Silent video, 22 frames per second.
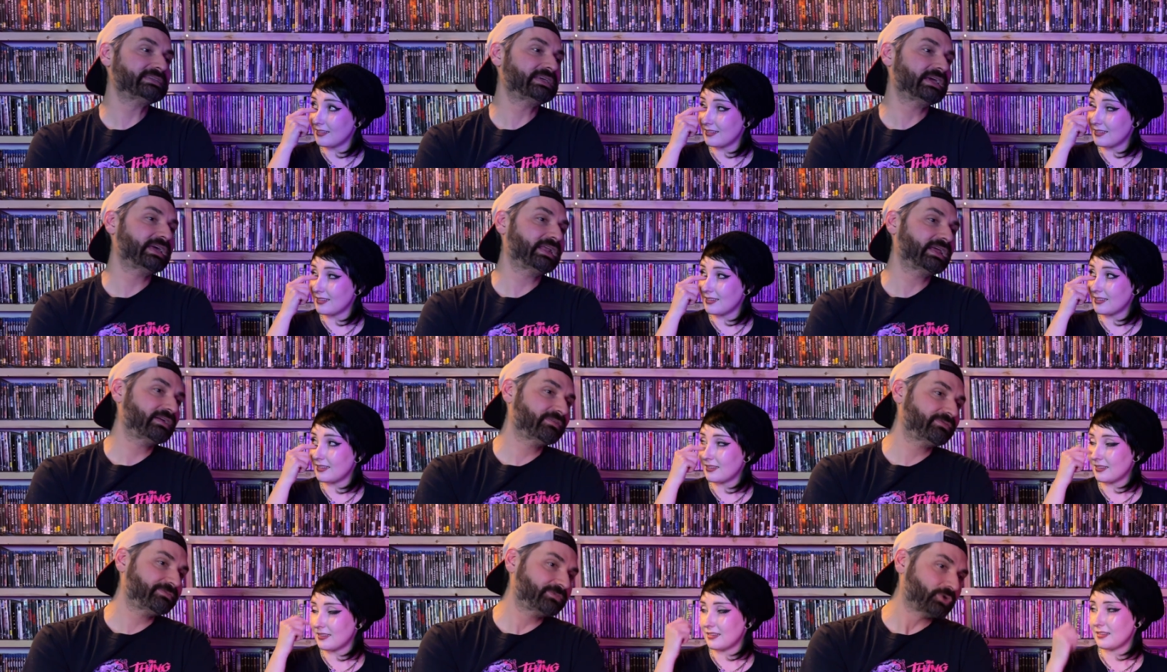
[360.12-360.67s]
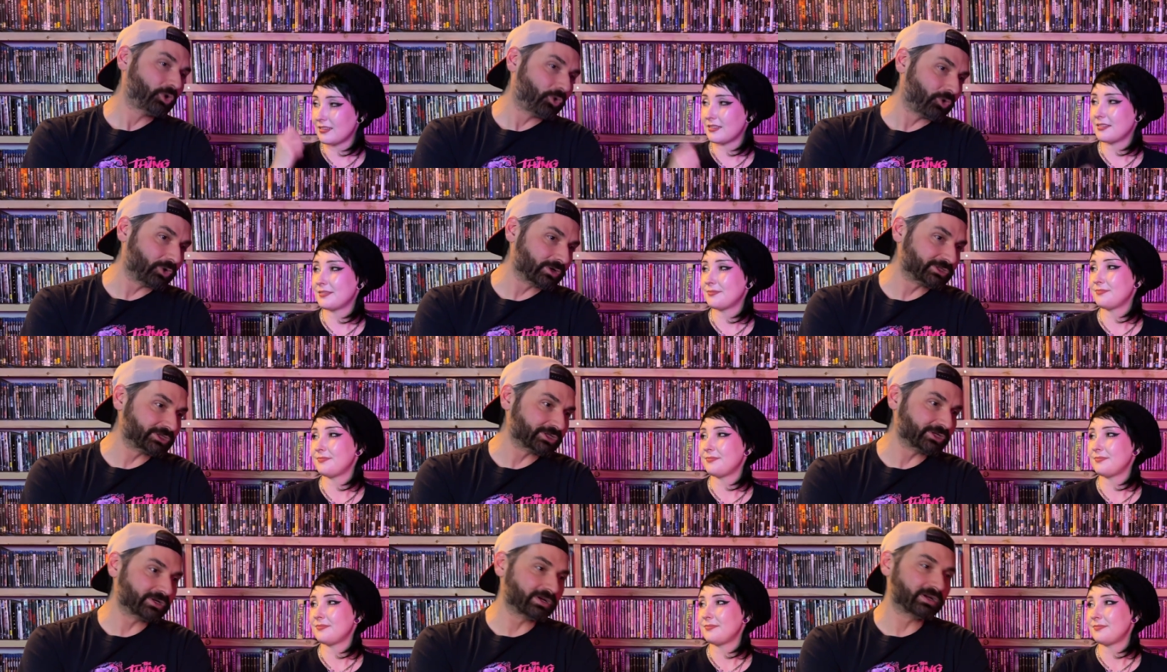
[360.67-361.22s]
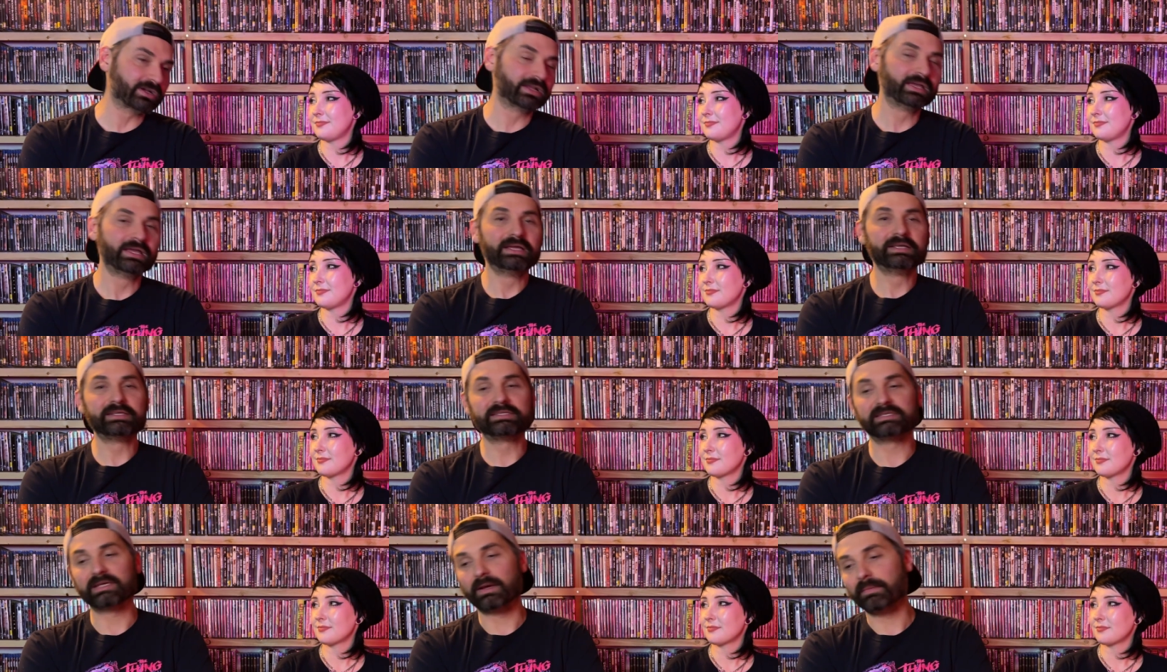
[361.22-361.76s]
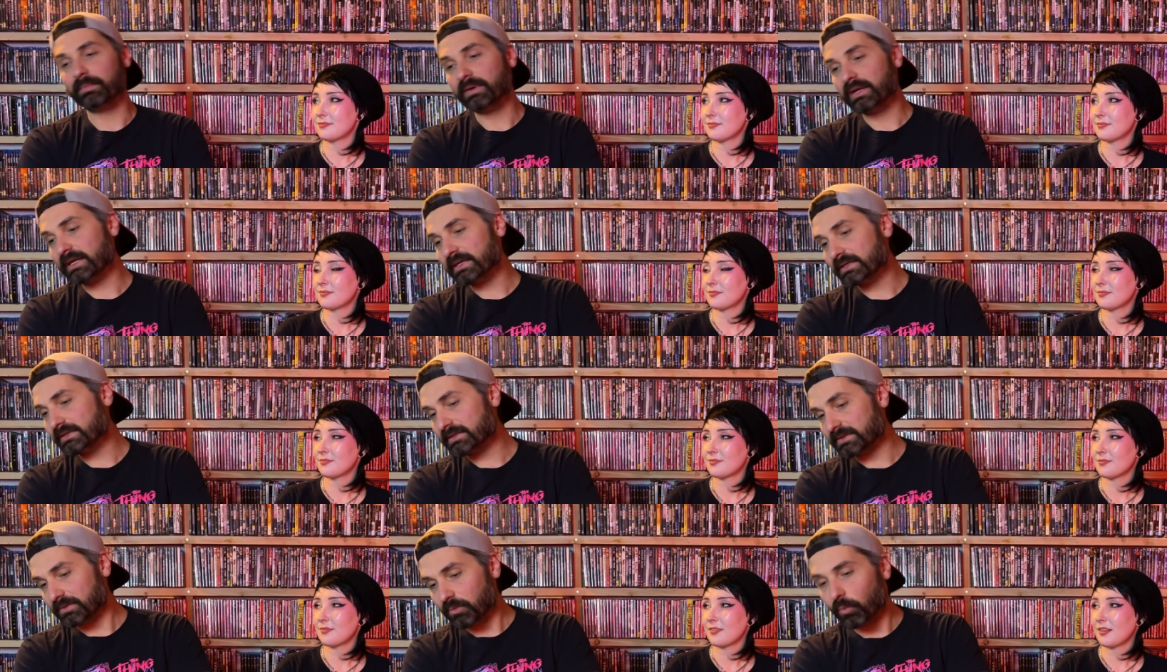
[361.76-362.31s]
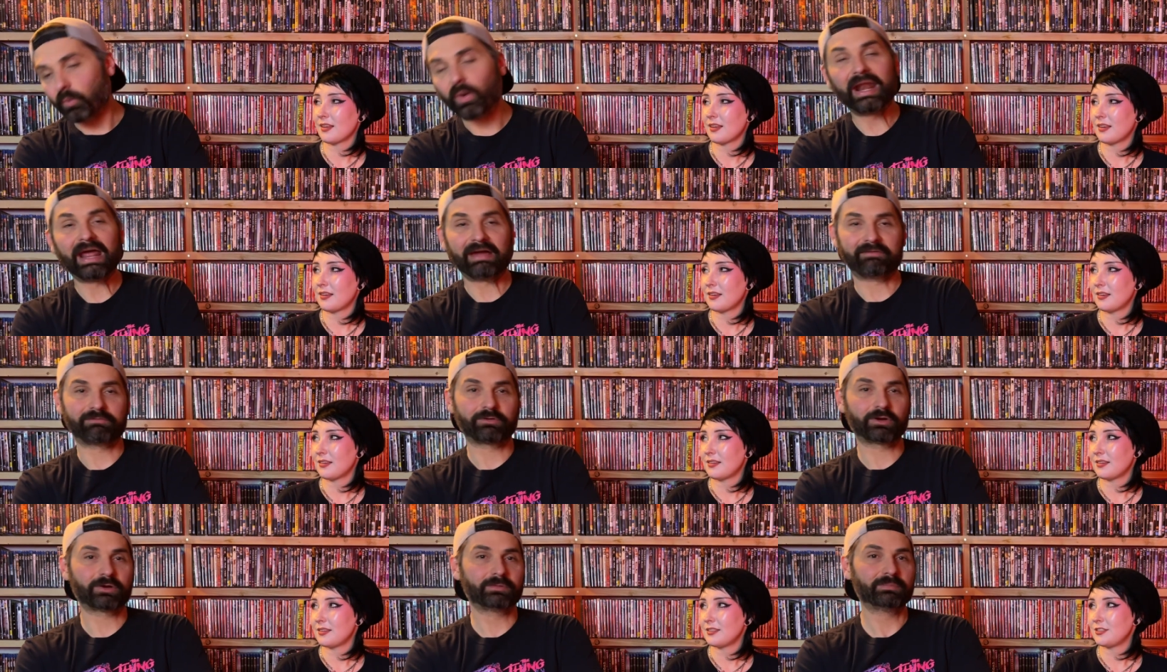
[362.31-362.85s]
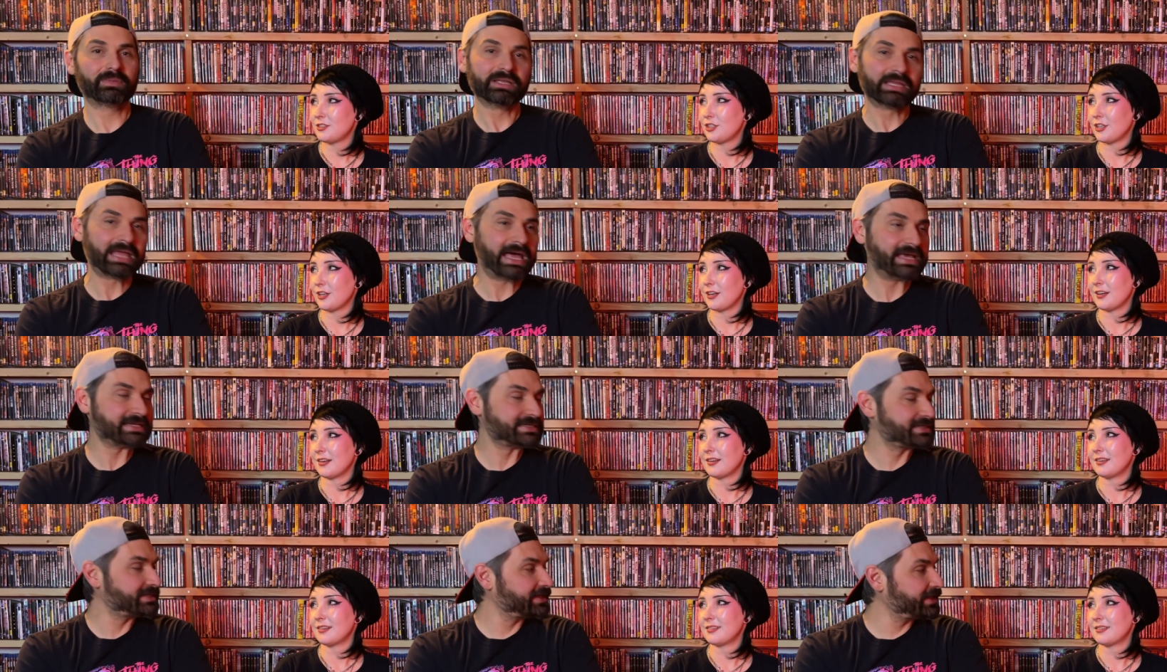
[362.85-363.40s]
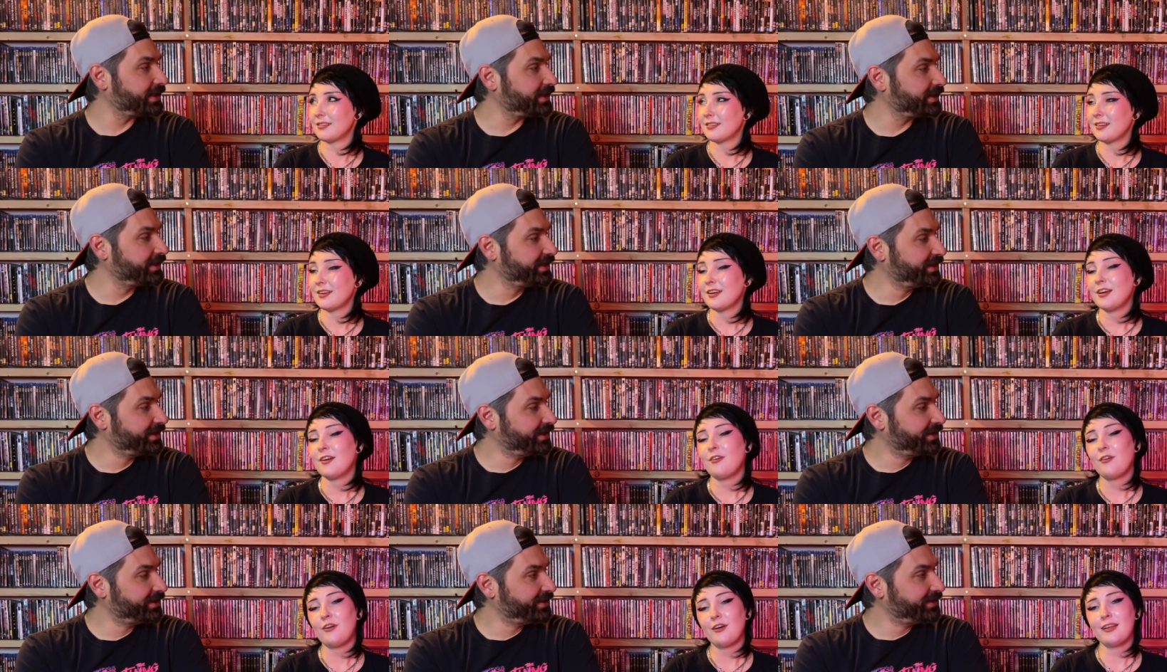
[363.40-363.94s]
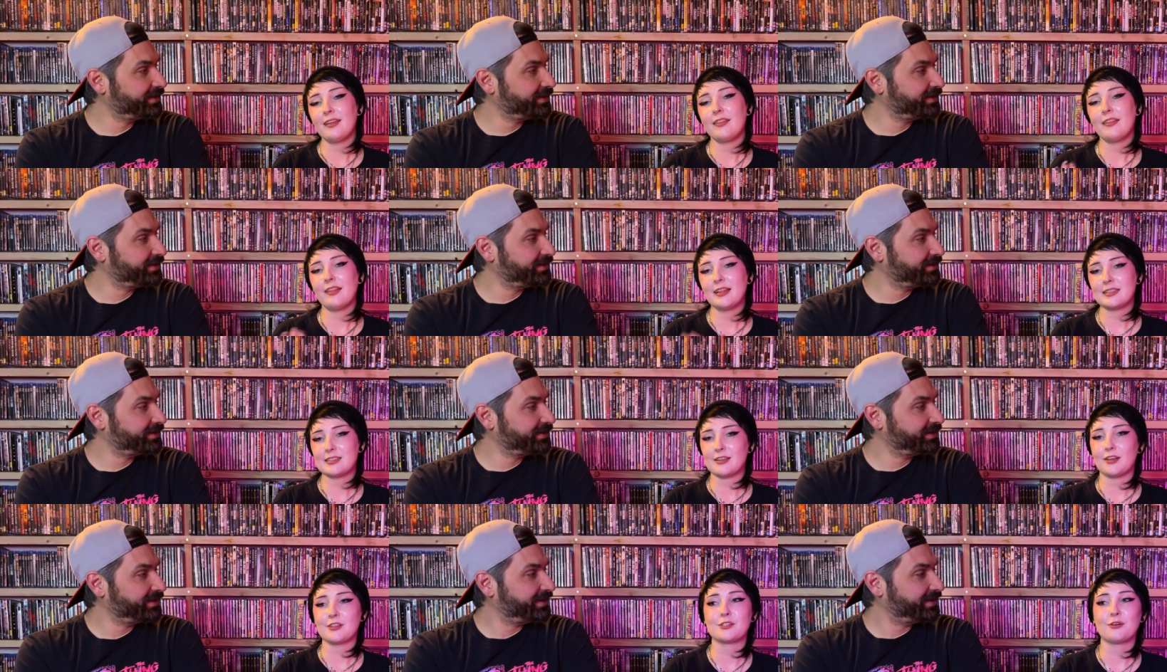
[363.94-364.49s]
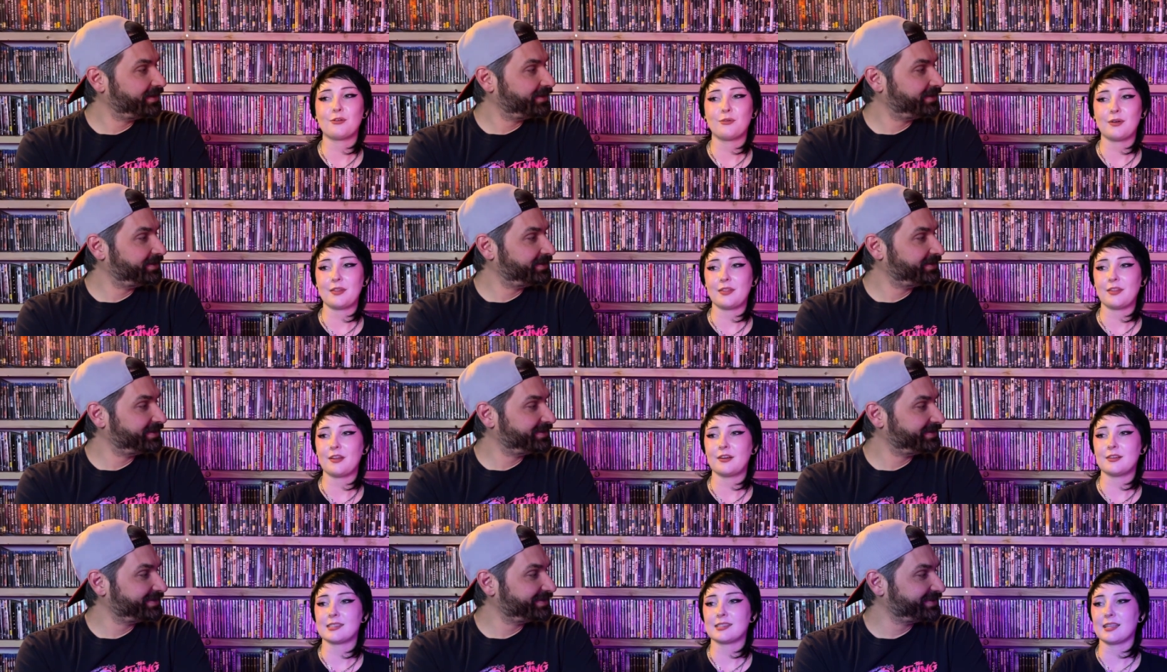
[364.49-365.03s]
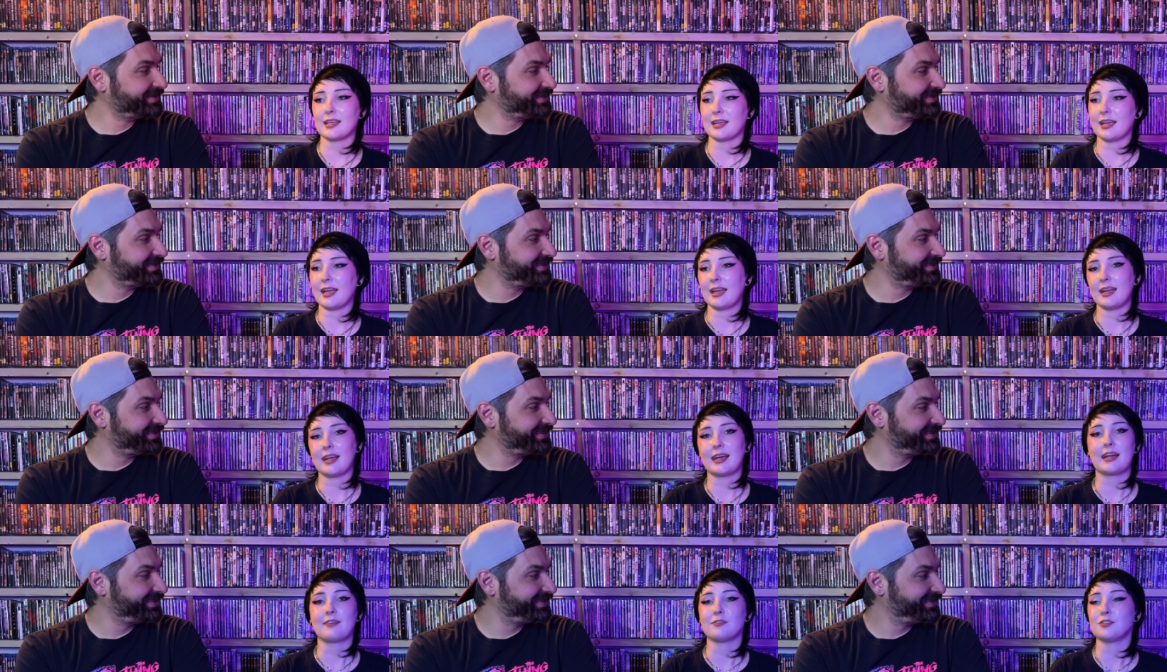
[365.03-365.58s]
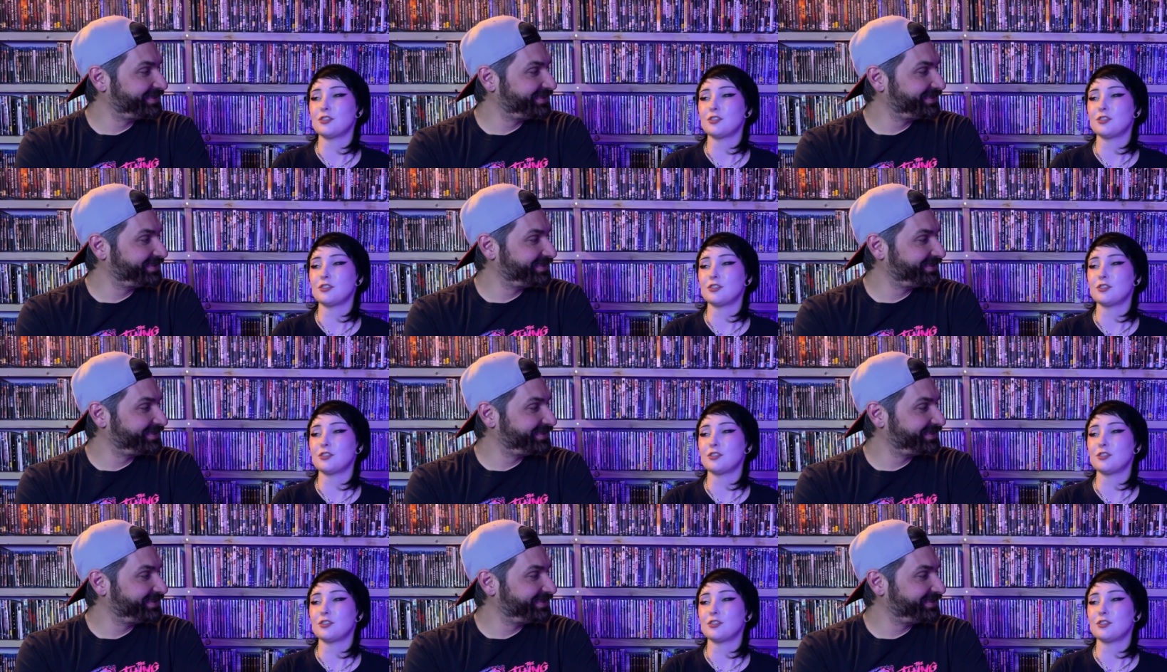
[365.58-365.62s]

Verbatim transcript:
Speaker 1: getting tortured, somebody's whatever, molested. Sure.
Speaker 2: Well, and it's also when there's like any kind of